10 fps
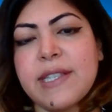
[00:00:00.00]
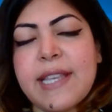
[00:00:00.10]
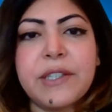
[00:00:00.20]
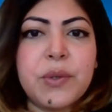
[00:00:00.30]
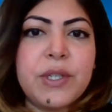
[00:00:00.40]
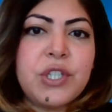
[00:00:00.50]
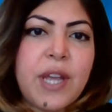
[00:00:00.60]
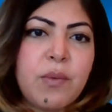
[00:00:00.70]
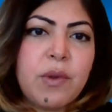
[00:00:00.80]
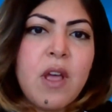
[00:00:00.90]
Secretary
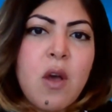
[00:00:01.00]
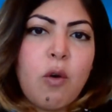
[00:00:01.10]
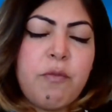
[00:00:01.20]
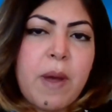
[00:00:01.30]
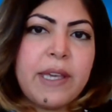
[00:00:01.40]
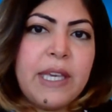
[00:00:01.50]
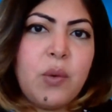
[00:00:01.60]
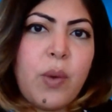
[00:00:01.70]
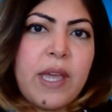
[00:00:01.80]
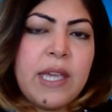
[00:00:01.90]
General of
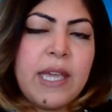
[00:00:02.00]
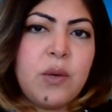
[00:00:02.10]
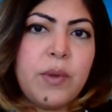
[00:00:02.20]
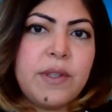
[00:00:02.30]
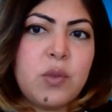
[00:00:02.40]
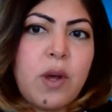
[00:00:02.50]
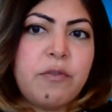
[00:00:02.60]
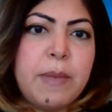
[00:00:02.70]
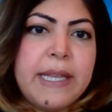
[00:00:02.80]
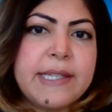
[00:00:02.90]
MAICCI, weighing in with the
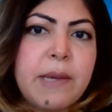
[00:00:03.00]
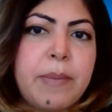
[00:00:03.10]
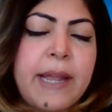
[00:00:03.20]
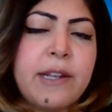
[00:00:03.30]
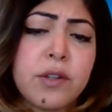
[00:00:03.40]
12th Malaysia Plan.